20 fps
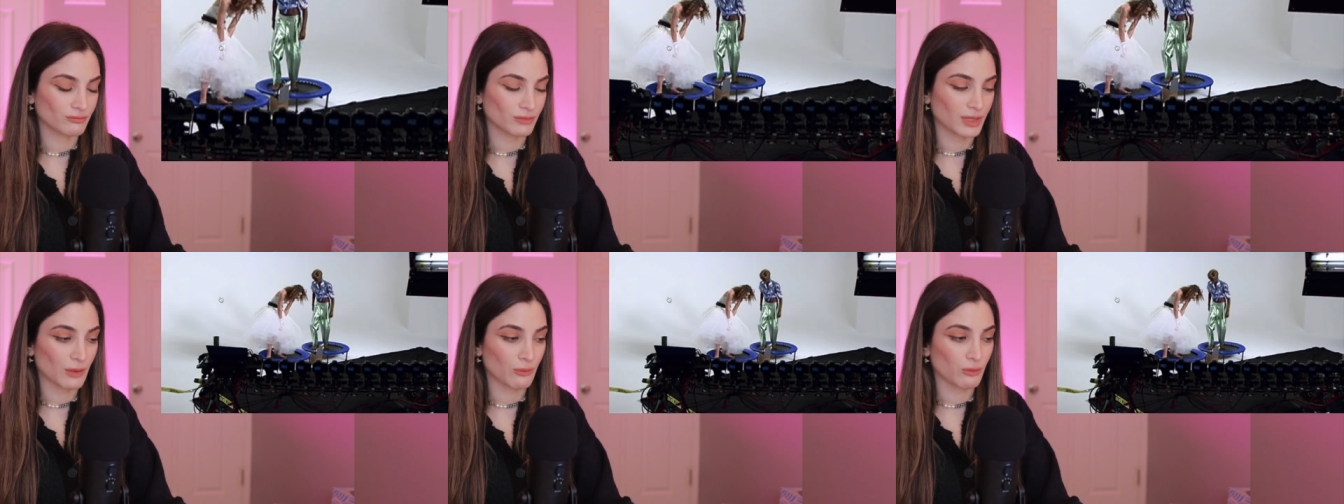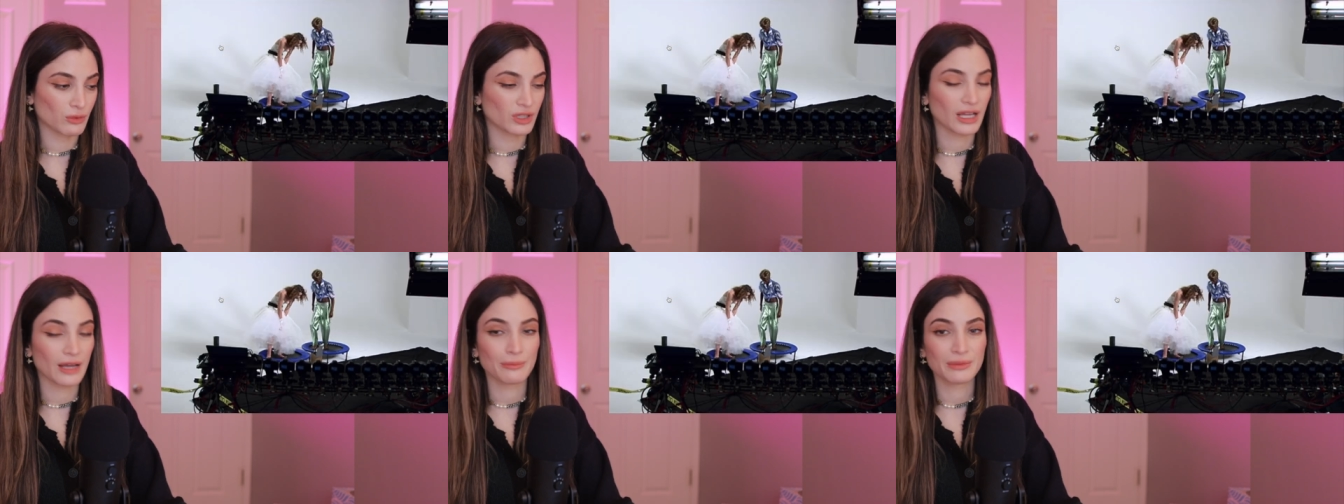But
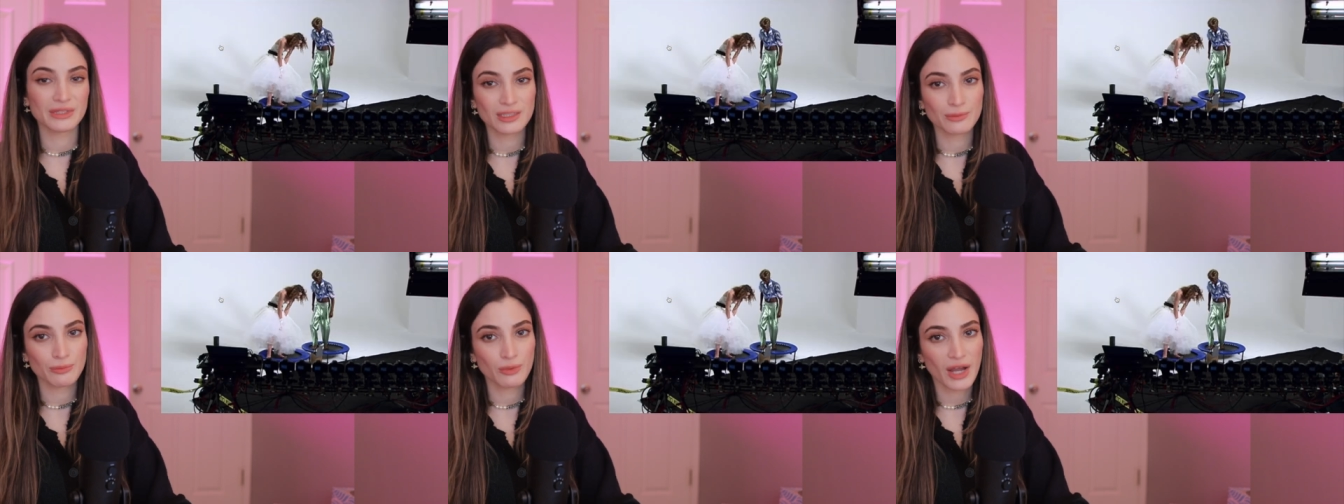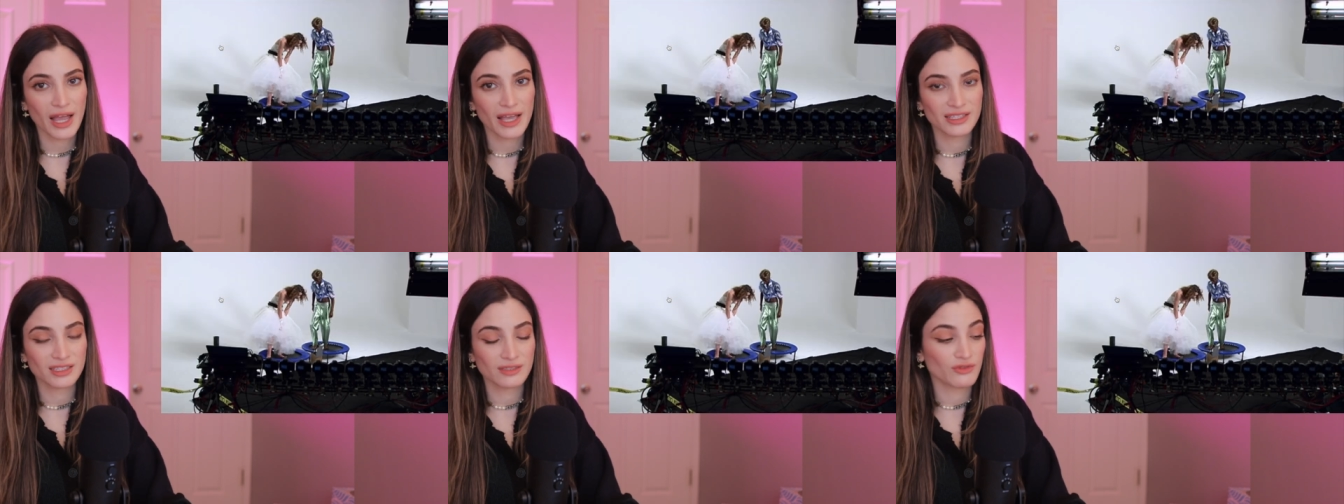would I be
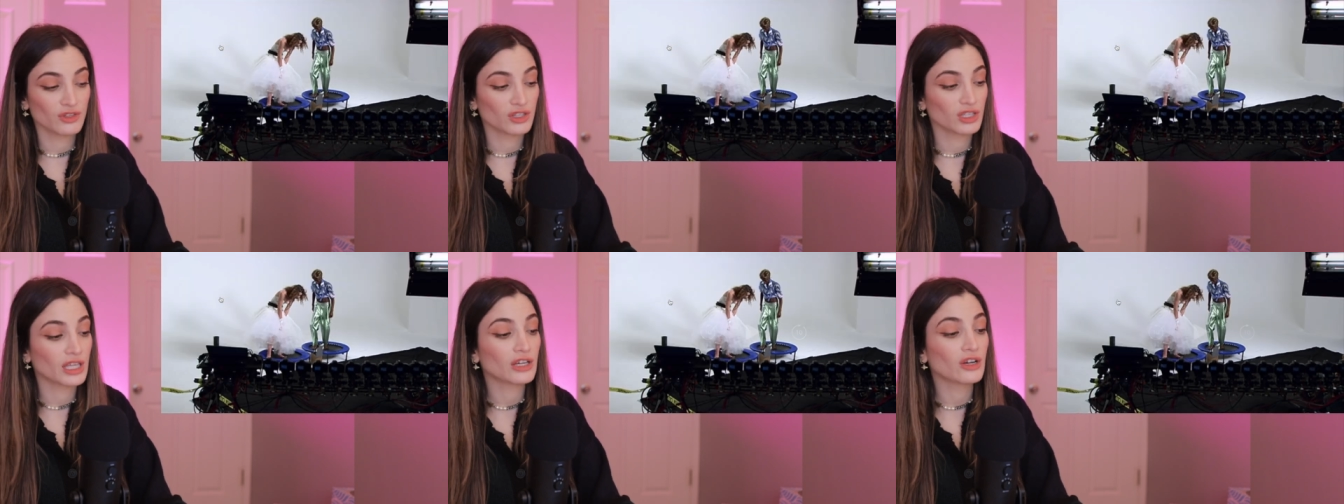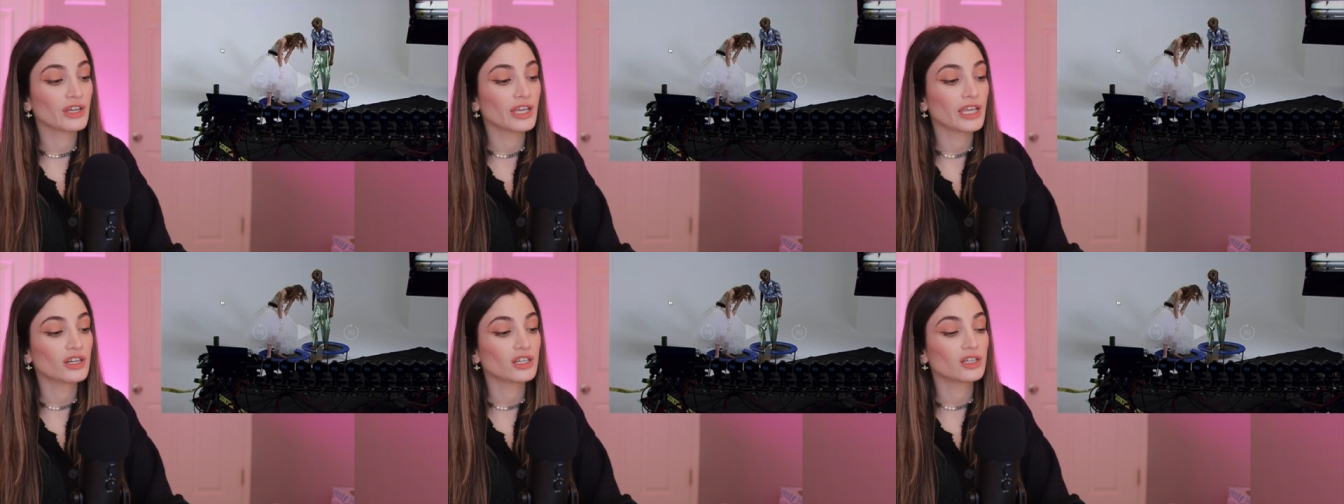surprised if they're like,
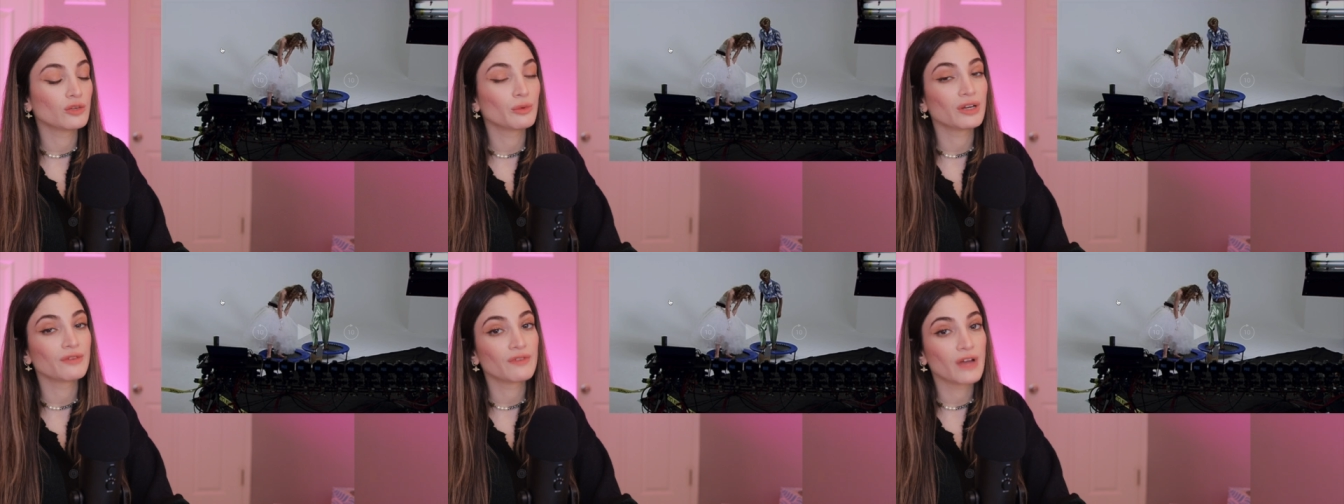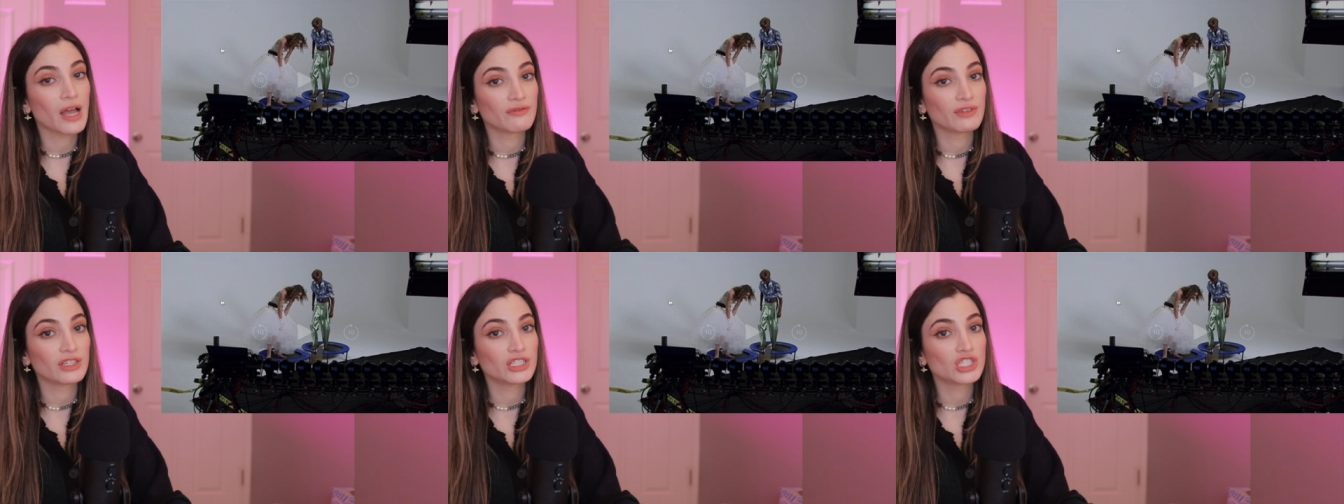okay, you're gonna wear
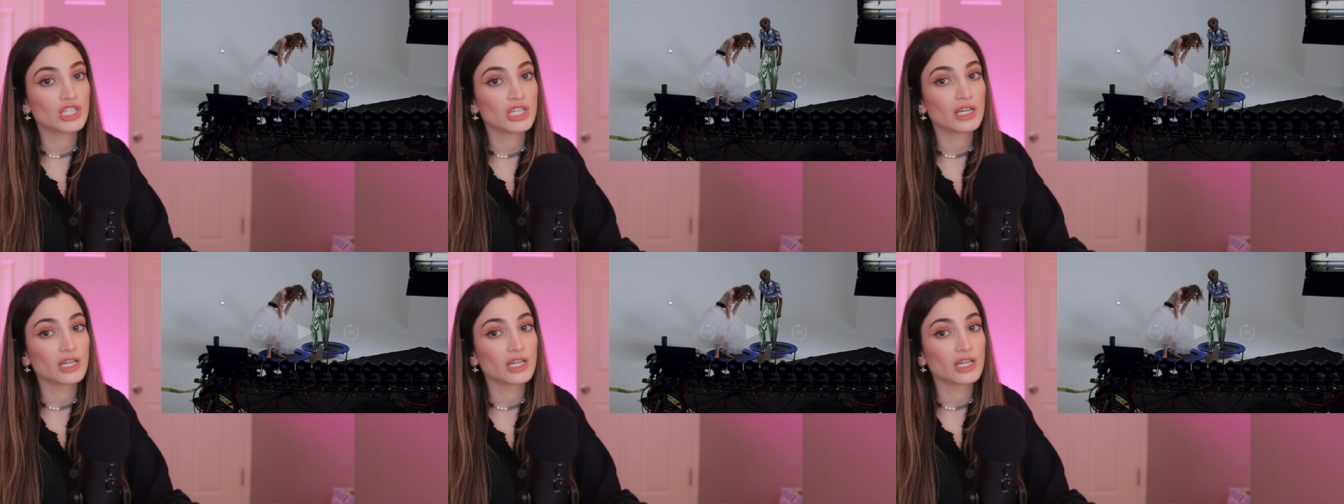five inch